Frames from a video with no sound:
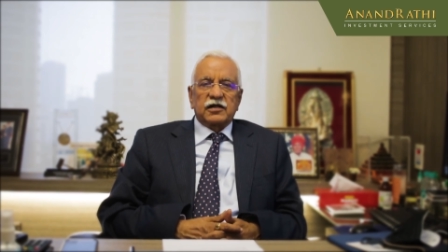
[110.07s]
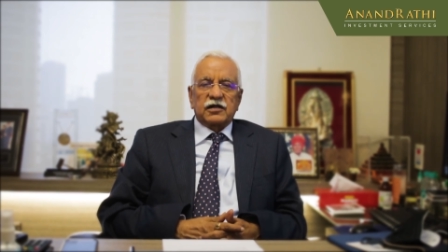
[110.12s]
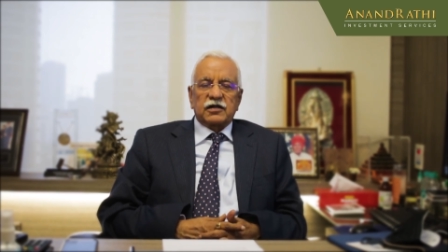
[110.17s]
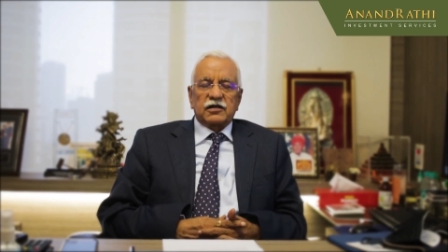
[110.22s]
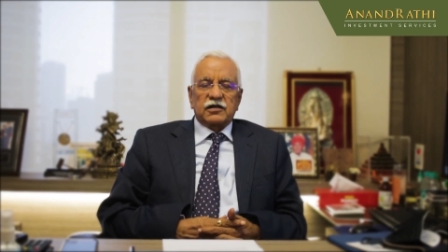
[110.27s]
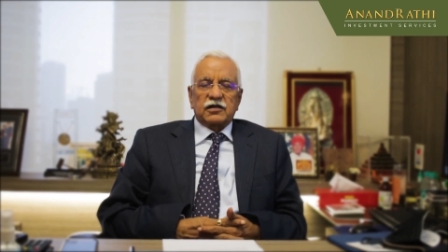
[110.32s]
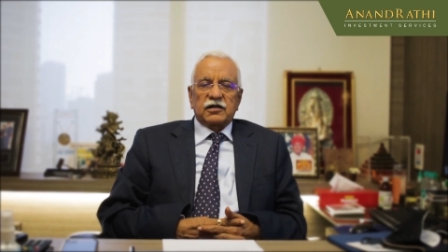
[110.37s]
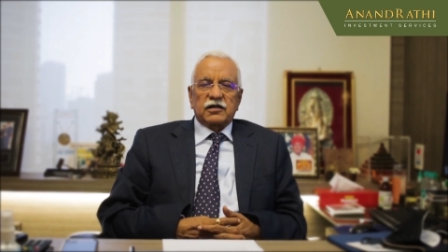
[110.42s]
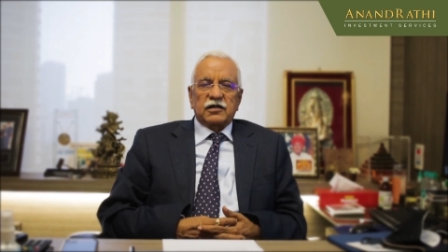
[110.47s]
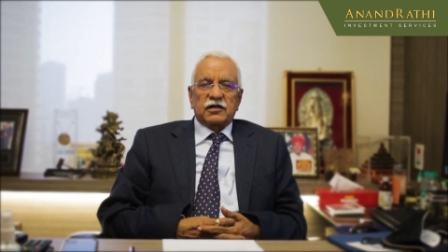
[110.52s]

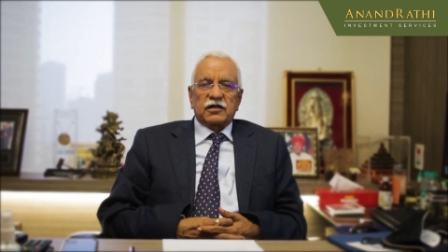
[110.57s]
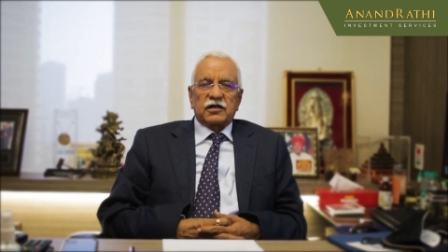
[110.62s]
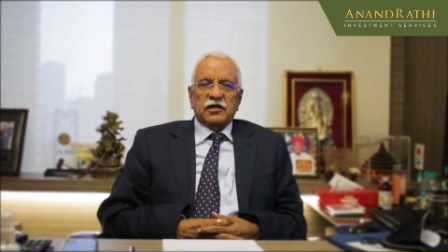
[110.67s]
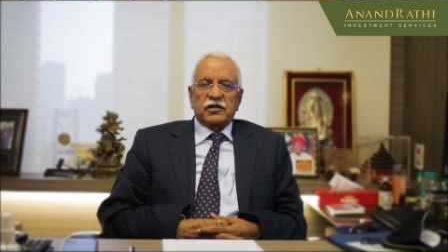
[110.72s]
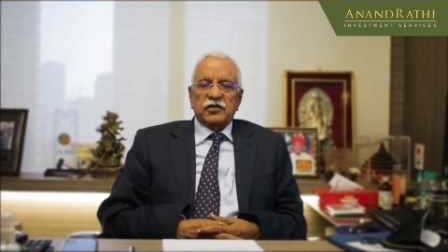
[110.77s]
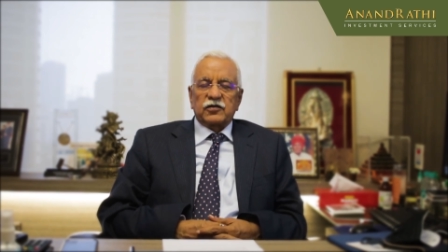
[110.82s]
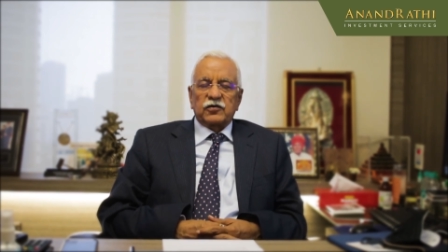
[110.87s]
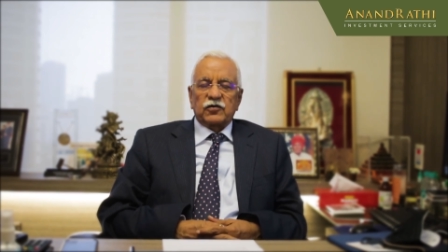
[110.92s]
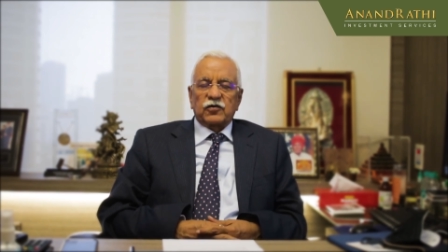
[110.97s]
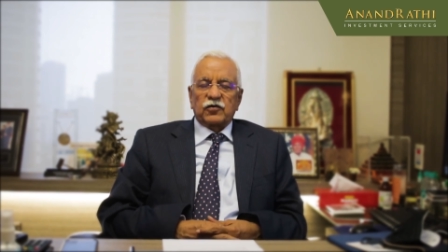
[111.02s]

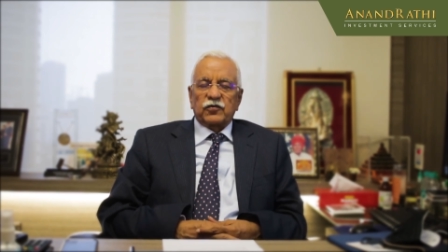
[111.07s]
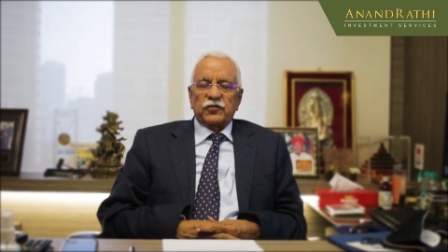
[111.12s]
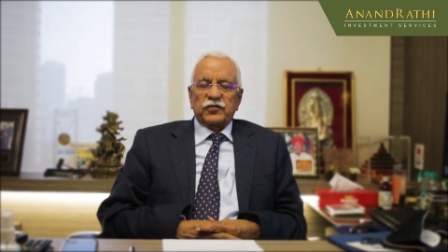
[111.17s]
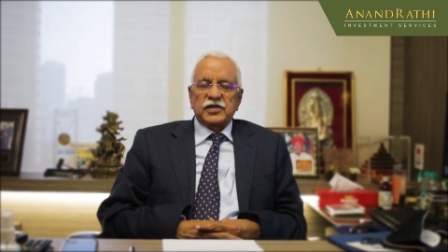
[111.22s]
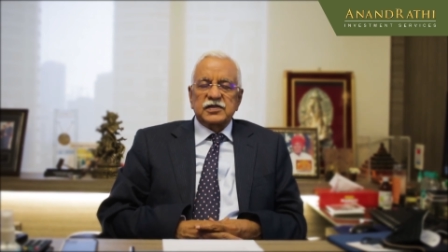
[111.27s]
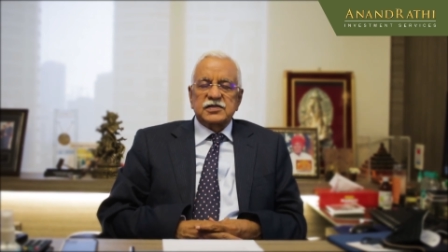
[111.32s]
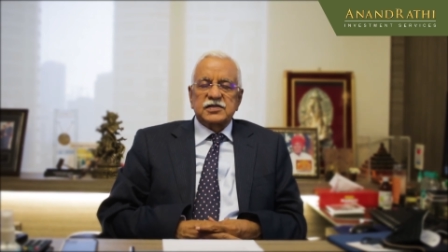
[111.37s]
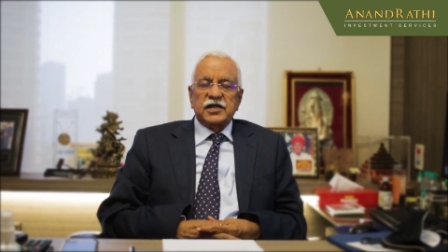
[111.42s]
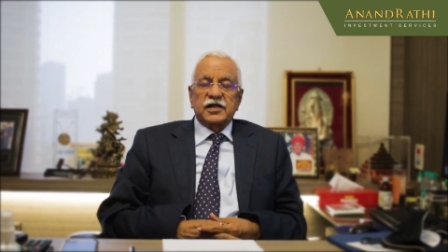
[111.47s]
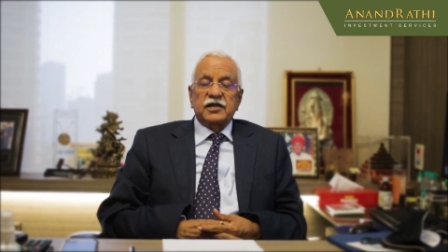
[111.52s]
uh, you know,
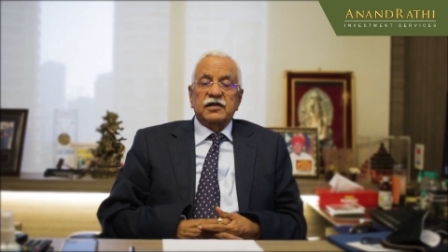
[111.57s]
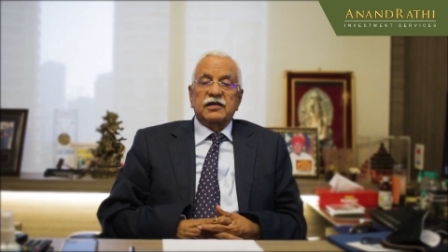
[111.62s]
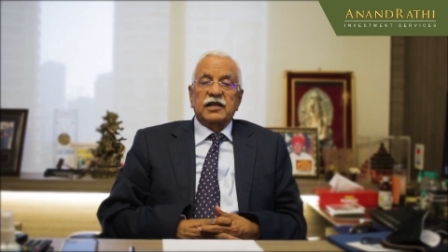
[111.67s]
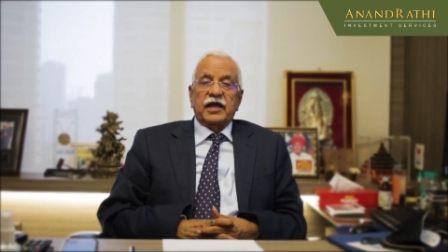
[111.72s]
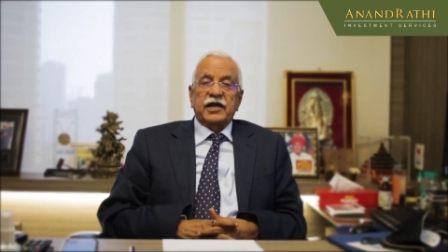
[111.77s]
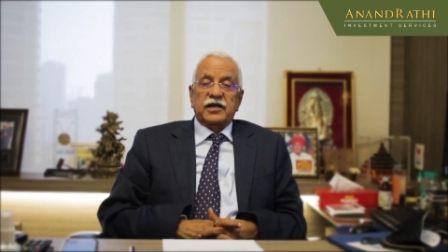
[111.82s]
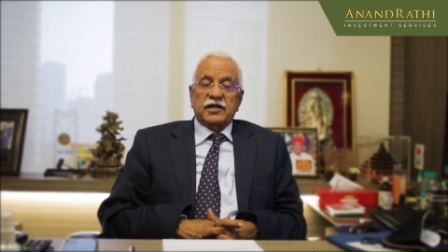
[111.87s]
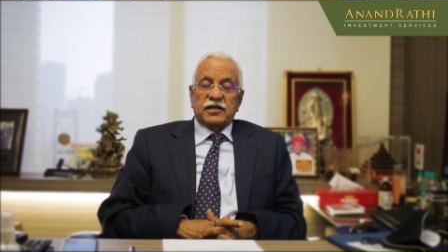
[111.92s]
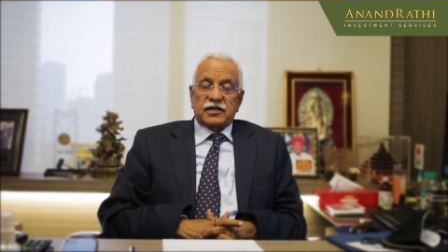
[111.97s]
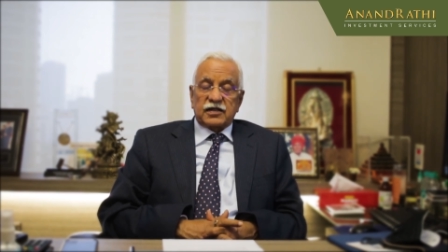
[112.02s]
this thing
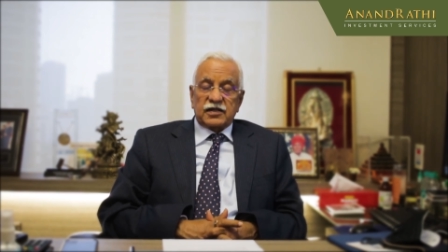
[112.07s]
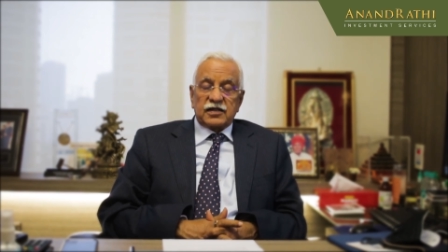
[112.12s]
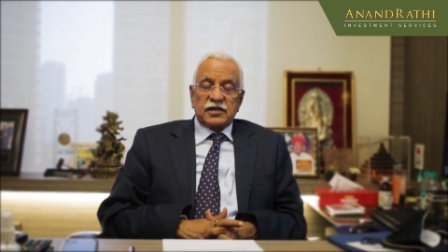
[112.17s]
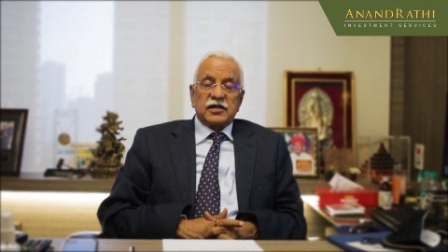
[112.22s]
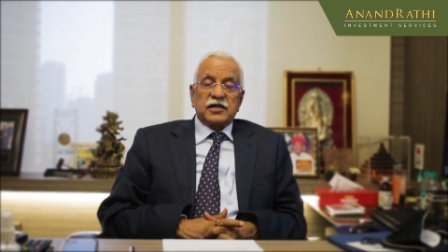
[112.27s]
like,